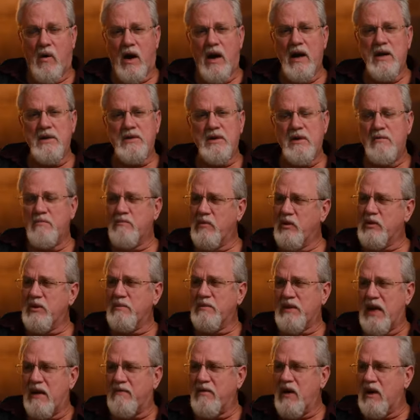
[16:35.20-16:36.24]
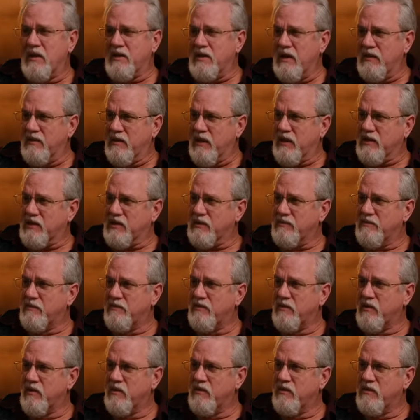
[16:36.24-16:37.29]
Why is it Muslims have not done this?
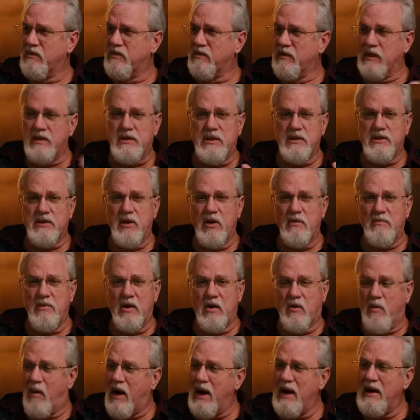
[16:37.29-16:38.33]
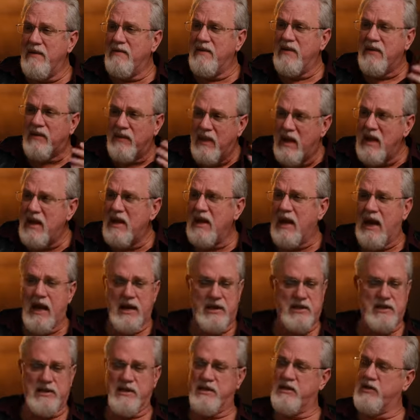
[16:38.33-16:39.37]
This is their book. Why haven't they
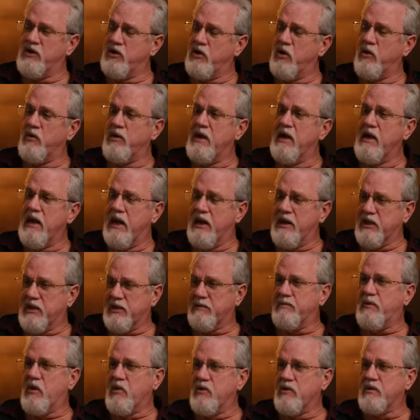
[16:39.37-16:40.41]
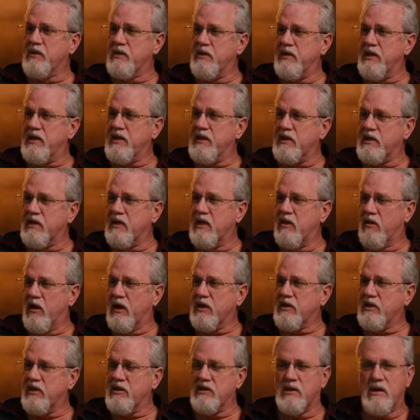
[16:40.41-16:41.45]
actually showed and exposed these
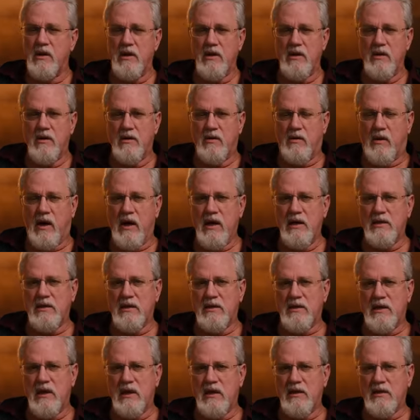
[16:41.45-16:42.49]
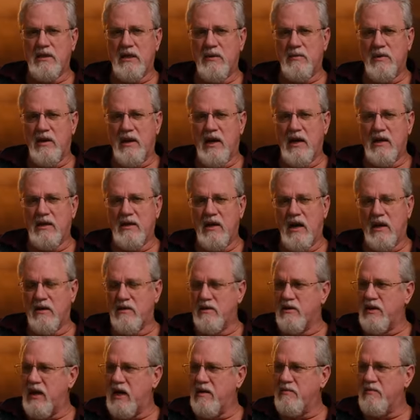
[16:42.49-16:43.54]
corrections? Why is it taking someone like
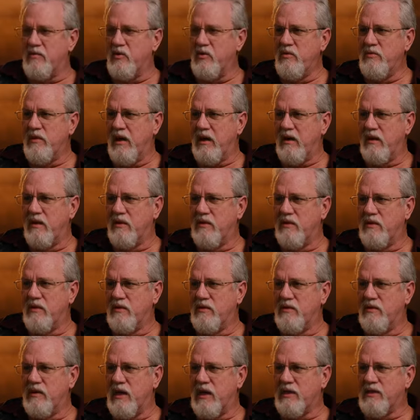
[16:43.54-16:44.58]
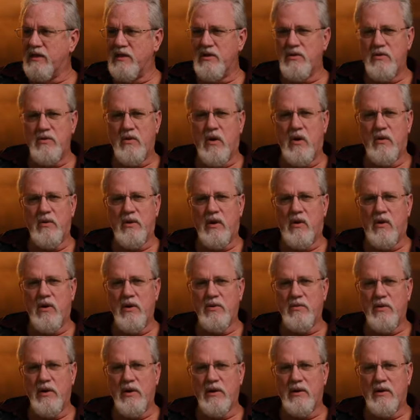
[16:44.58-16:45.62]
Dr. Dan Brubaker to actually do all the
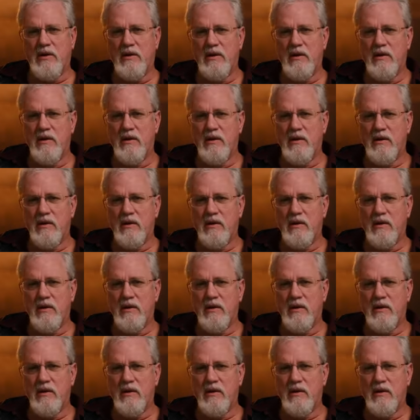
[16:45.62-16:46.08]
hard work?